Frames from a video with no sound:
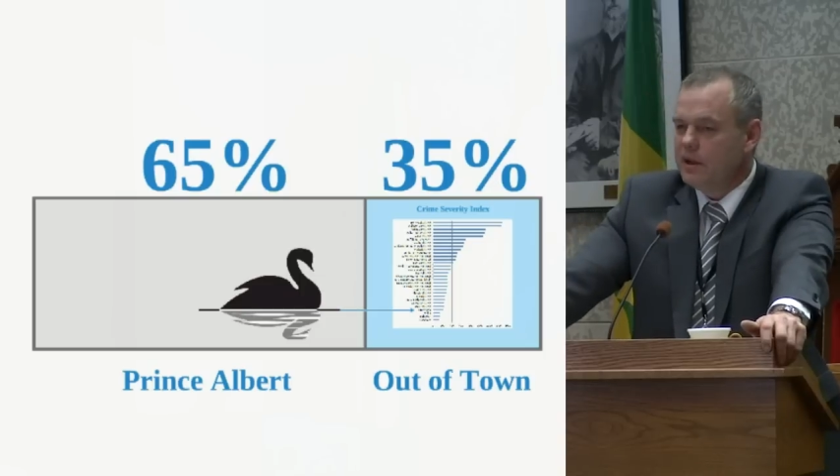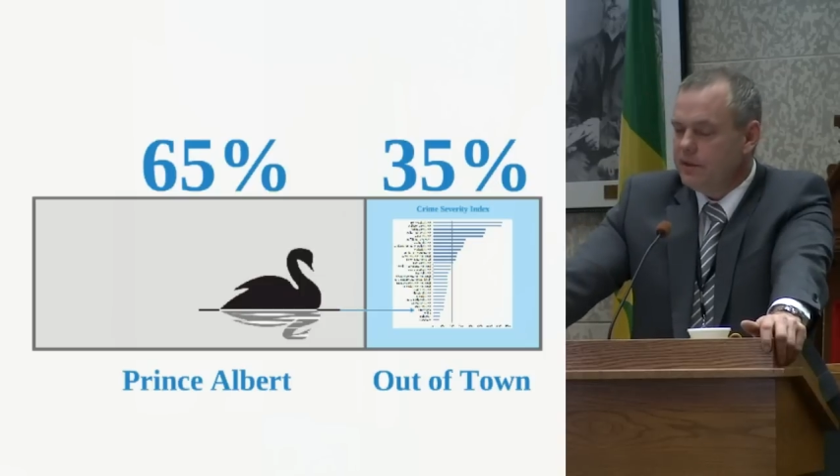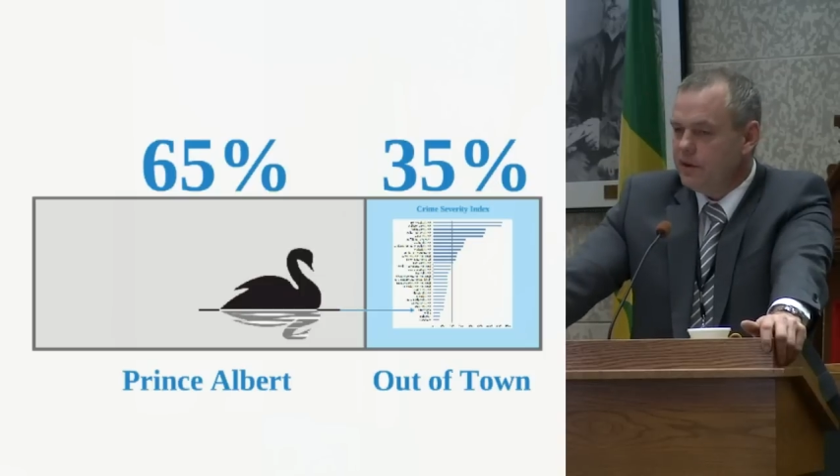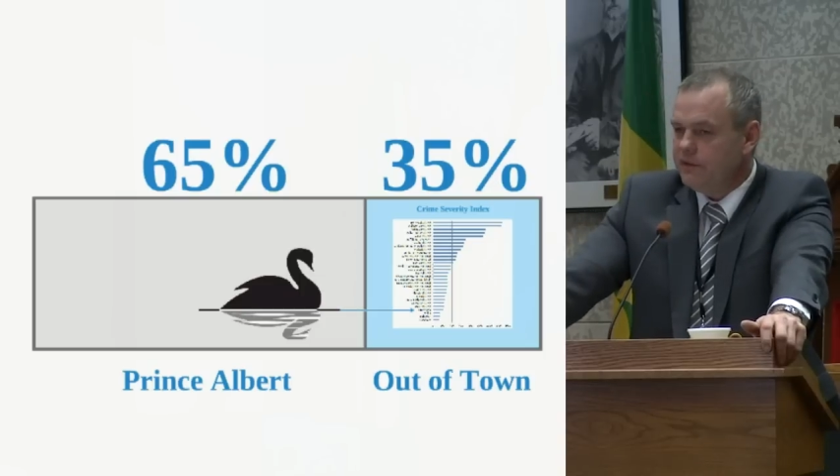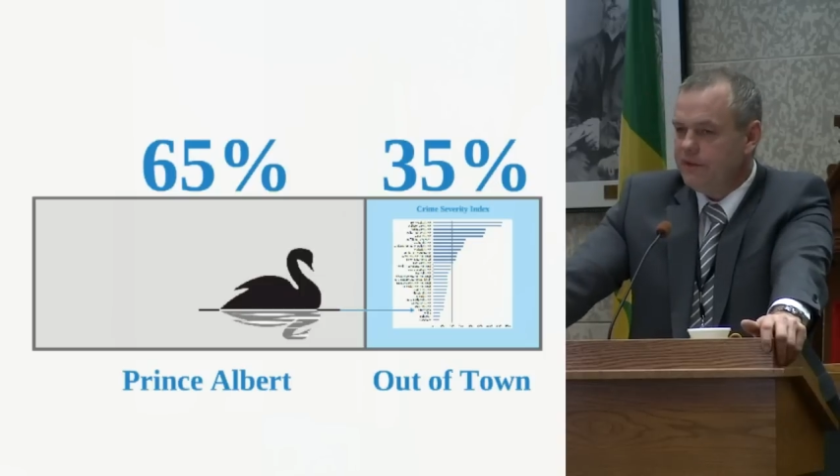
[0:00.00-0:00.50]

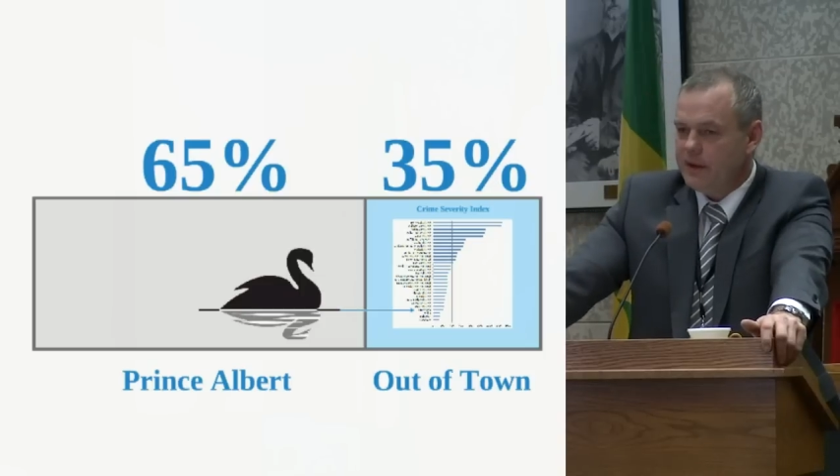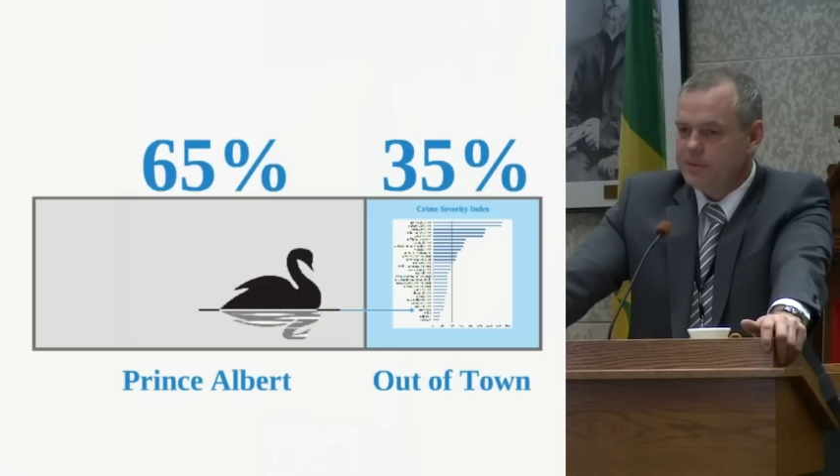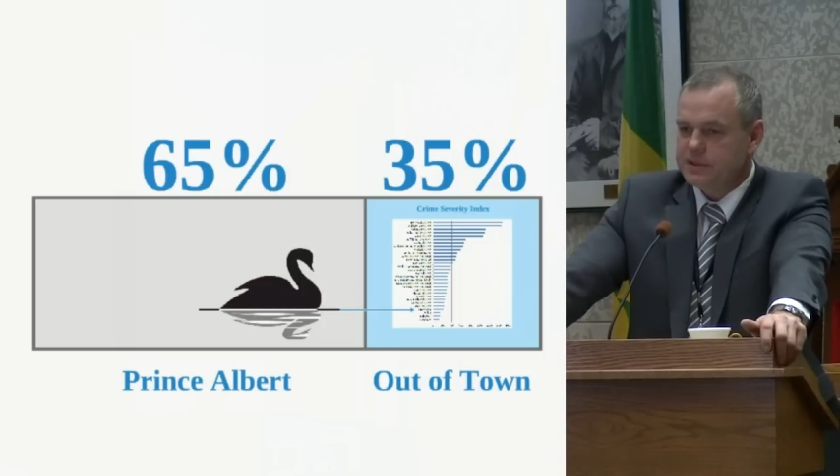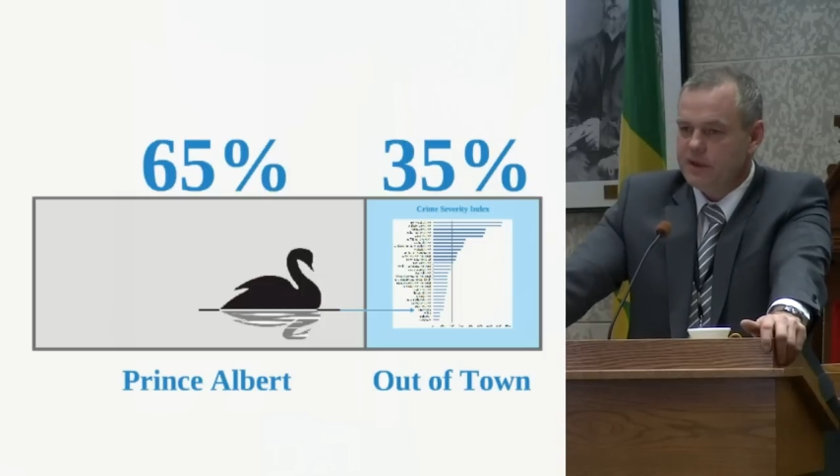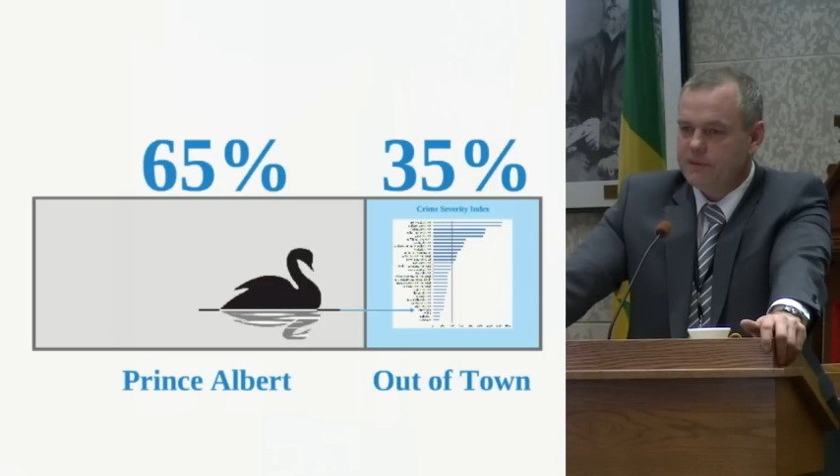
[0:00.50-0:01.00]
thirty-five
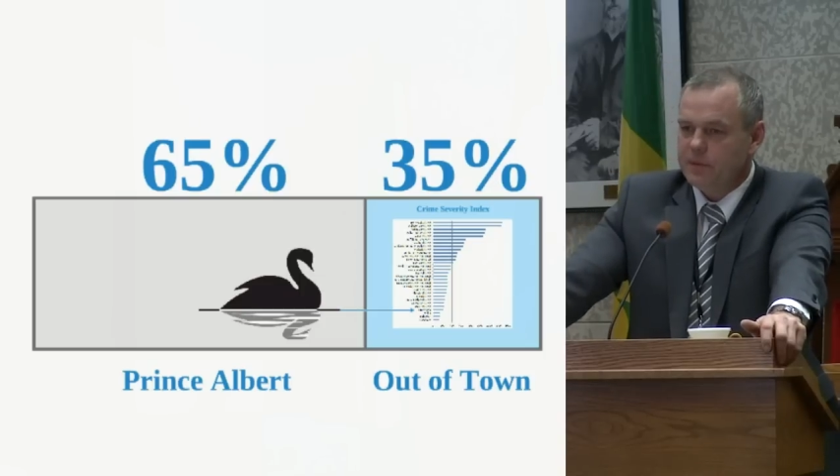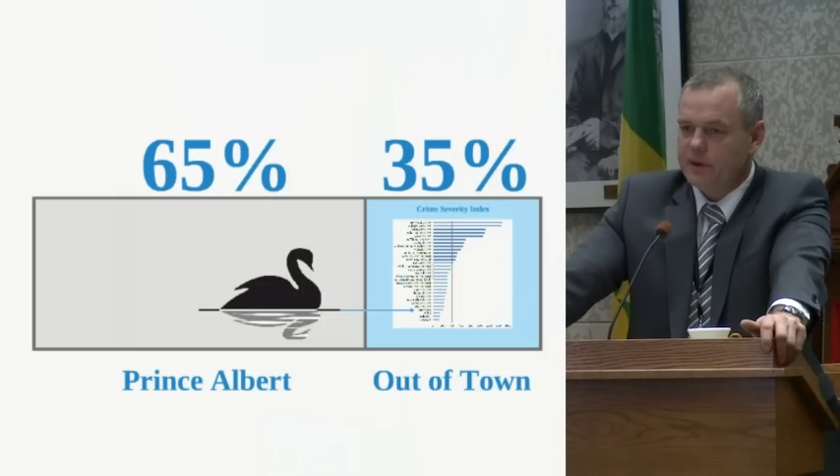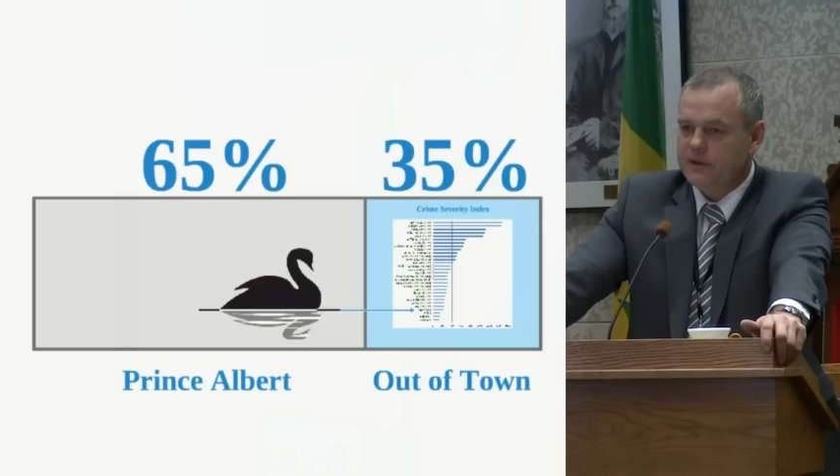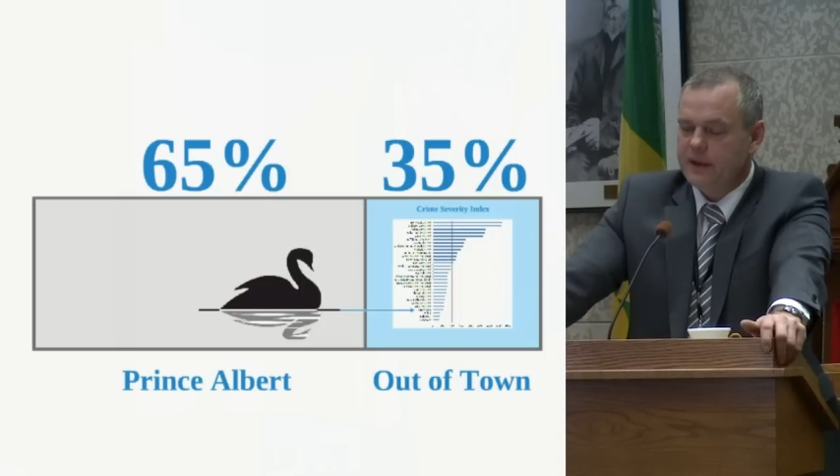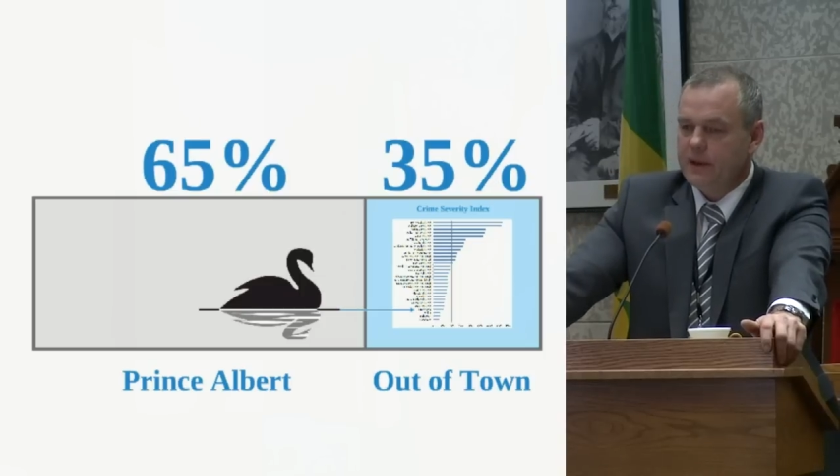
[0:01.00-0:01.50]
percent from
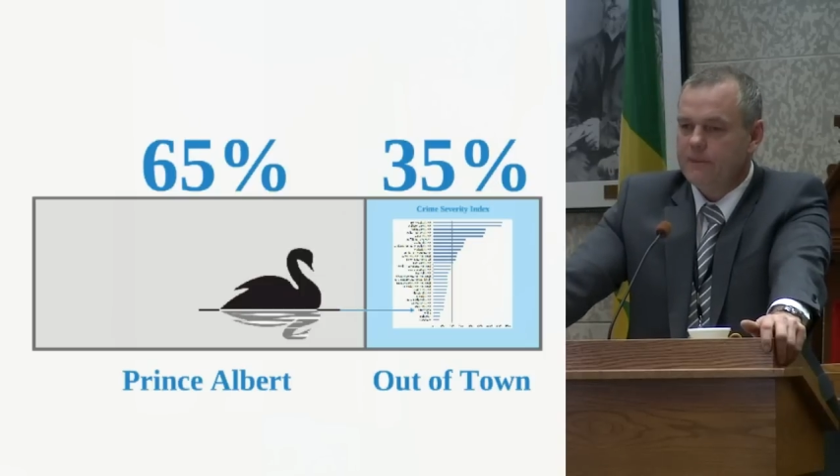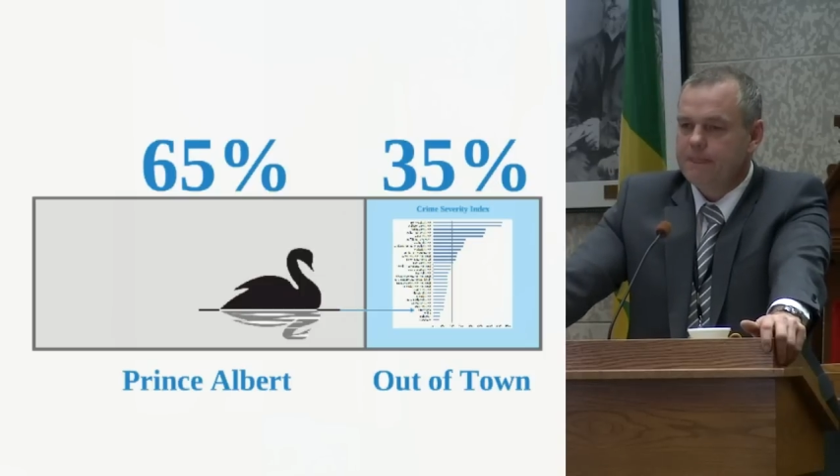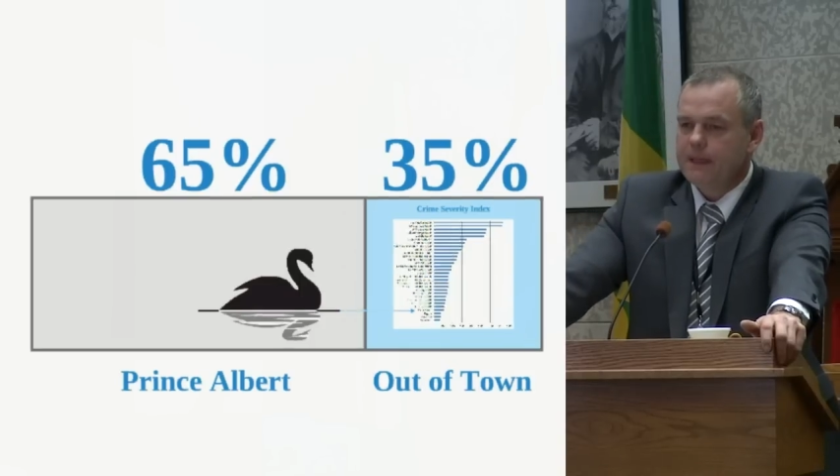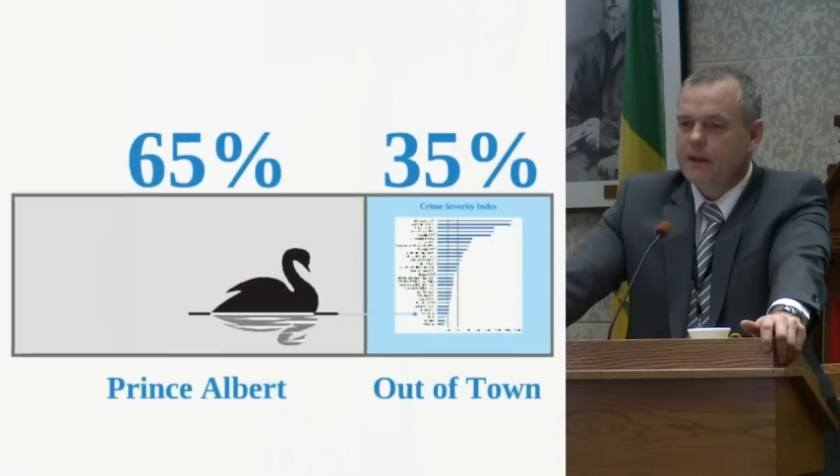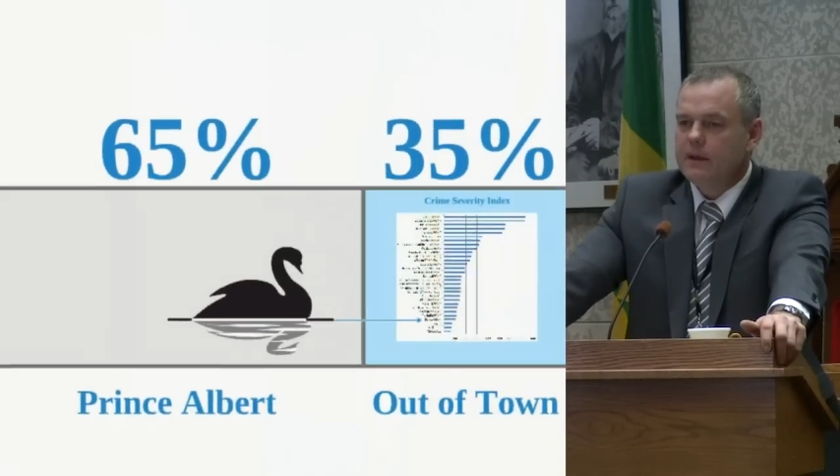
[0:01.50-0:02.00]
out of town.